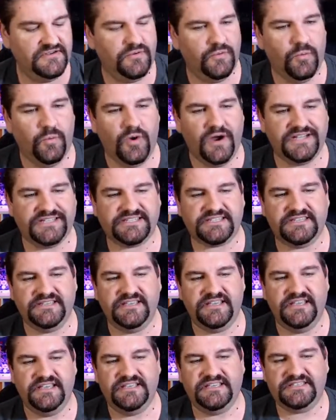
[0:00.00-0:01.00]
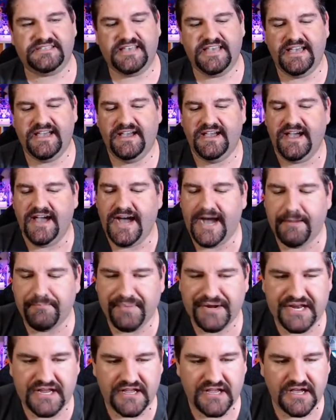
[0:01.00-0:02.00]
What is
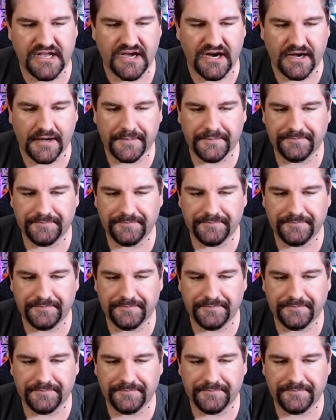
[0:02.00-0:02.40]
happening here?